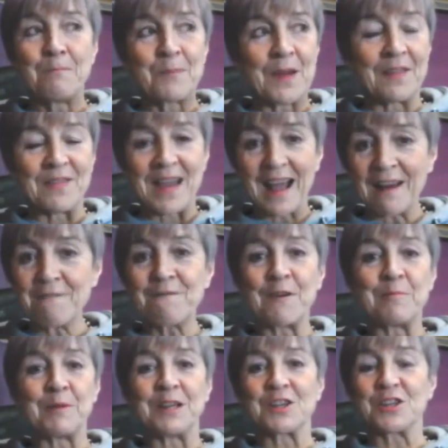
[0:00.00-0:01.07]
and the
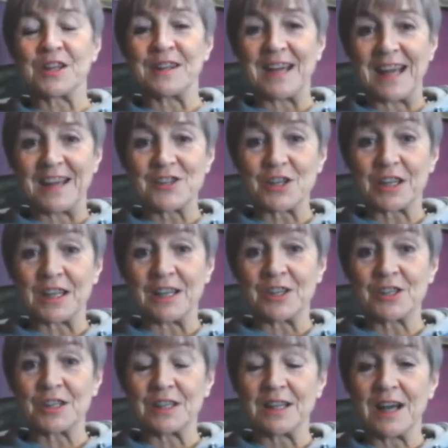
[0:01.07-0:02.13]
information, the
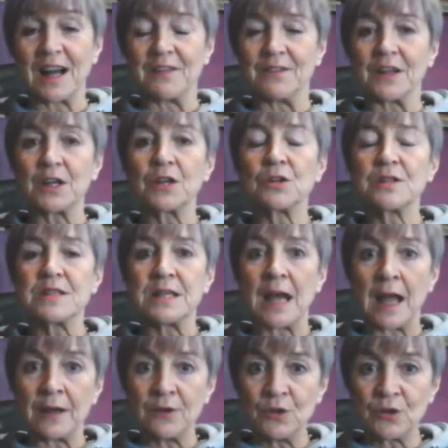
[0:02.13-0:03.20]
education and the
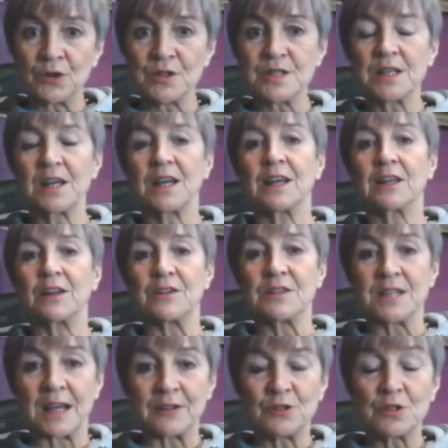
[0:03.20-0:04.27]

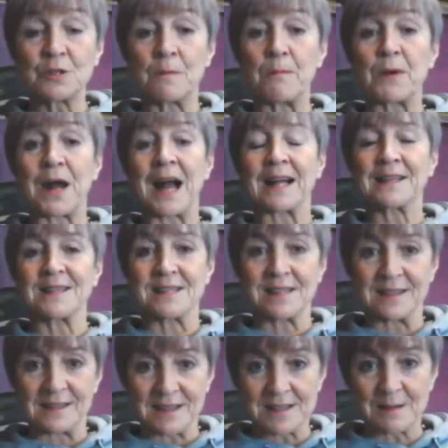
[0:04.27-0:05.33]
continued practice
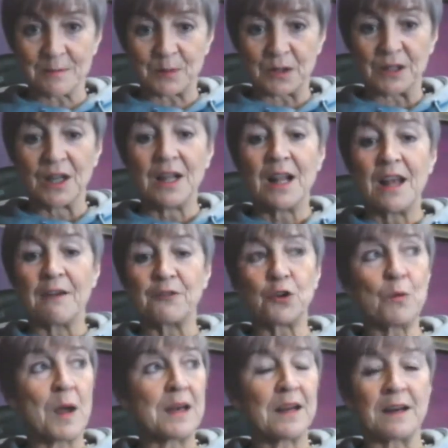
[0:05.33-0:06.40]
and discipline. If you
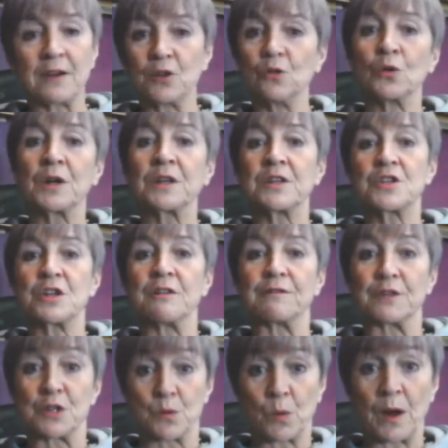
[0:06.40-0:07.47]
went on a yoga retreat
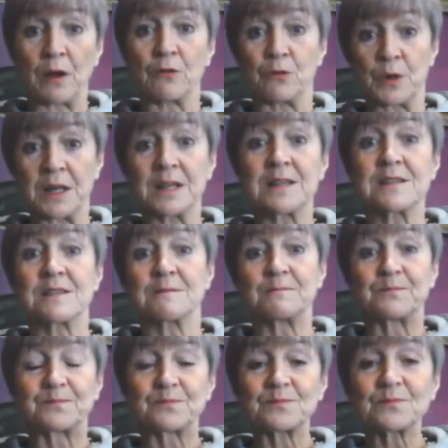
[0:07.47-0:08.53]
for 12 weeks,
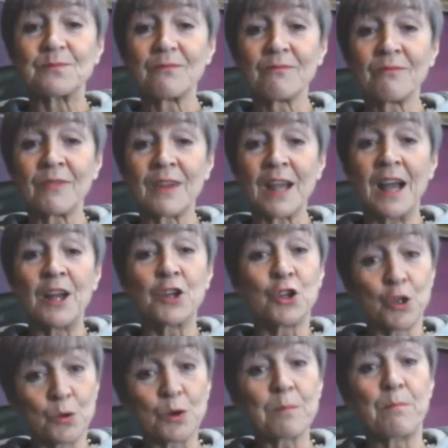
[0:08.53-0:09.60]

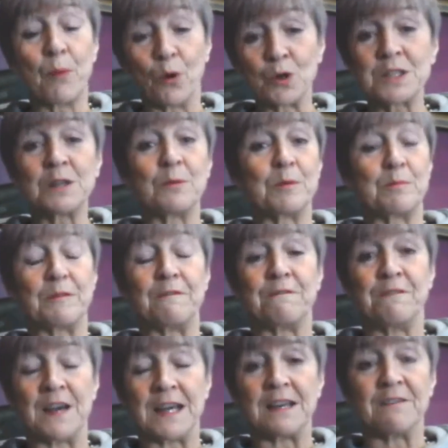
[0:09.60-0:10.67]
your body would be
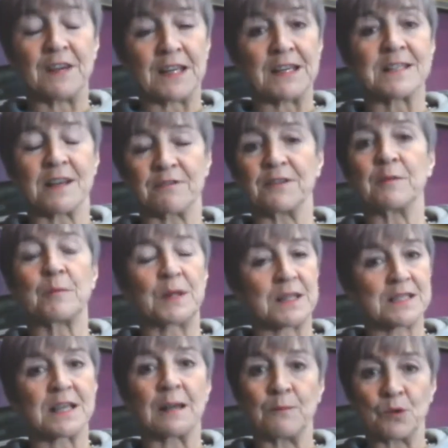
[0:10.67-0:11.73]
very, very different by the
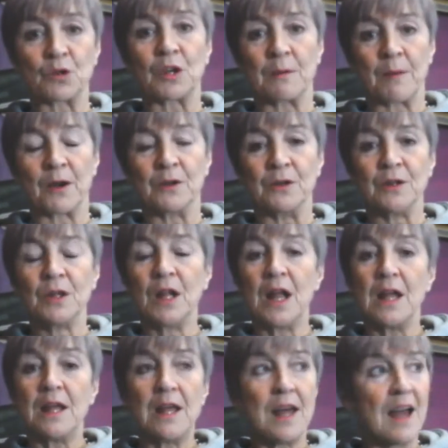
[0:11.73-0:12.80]
time you came out.
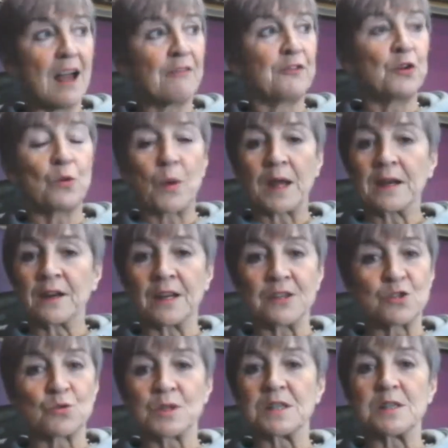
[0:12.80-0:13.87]
If you went on a
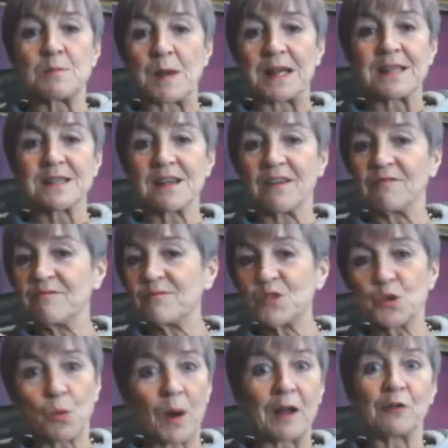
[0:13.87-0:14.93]
Joe Dispenza
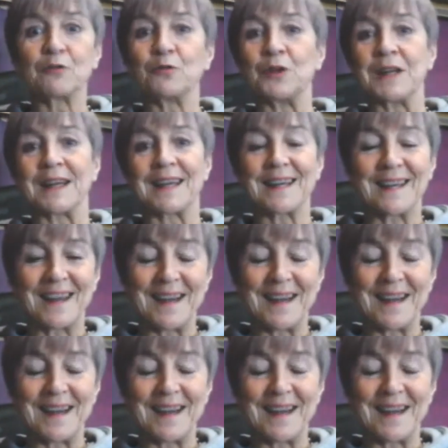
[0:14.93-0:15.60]
12-week